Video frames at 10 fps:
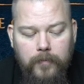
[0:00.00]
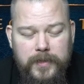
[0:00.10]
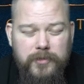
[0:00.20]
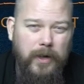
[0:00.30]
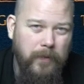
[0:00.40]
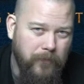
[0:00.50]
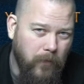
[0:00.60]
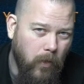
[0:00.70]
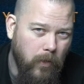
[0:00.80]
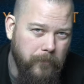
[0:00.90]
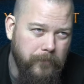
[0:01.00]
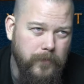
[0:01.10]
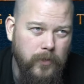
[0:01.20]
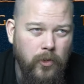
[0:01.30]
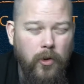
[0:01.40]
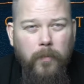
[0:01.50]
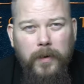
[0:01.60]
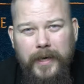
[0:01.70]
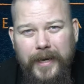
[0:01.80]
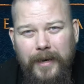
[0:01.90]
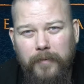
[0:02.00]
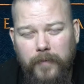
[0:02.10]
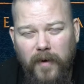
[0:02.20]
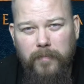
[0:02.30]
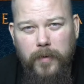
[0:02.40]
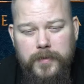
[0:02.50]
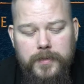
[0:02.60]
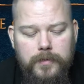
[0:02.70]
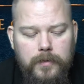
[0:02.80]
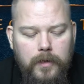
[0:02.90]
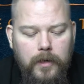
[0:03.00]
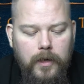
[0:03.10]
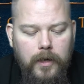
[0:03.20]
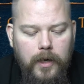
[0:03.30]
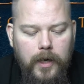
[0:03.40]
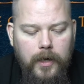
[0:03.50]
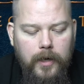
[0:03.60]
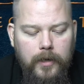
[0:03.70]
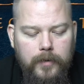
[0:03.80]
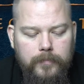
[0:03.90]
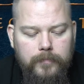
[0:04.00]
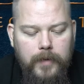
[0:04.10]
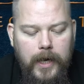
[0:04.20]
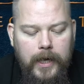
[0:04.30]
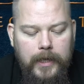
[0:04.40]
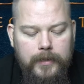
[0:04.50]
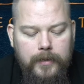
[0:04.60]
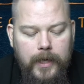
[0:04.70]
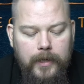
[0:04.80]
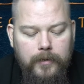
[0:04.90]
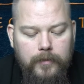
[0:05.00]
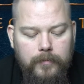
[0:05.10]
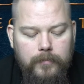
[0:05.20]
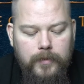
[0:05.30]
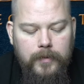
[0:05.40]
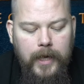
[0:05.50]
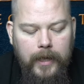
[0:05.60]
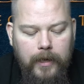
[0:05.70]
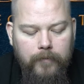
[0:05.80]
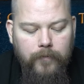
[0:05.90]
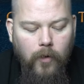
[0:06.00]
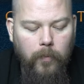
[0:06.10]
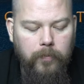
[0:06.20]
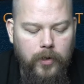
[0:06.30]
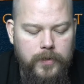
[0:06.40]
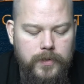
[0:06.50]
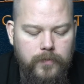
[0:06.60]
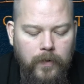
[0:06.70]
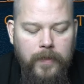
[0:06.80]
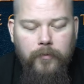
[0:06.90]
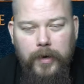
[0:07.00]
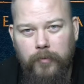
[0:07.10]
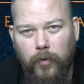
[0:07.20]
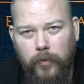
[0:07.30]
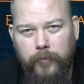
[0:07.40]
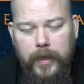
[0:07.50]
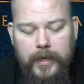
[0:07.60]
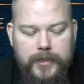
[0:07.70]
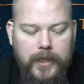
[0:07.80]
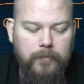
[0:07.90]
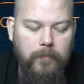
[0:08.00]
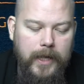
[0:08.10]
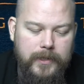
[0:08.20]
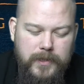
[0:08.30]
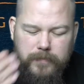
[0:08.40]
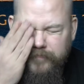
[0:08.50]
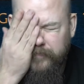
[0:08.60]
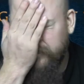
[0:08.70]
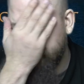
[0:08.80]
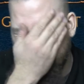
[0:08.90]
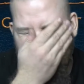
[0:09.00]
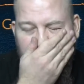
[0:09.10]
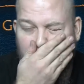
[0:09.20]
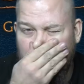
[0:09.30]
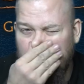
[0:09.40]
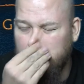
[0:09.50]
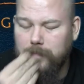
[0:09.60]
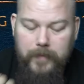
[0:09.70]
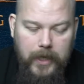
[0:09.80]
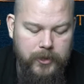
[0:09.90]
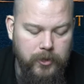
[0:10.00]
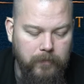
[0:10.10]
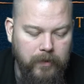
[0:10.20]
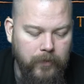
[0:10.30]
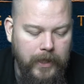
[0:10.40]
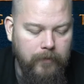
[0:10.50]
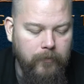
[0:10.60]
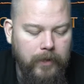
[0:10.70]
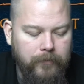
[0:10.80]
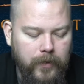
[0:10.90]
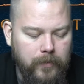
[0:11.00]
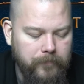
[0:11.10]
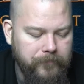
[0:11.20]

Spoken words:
with strength 4, normally needing 5+, and then gaining a 4+ with reroll for the Enchanted Blades. Oh, that should be really fun.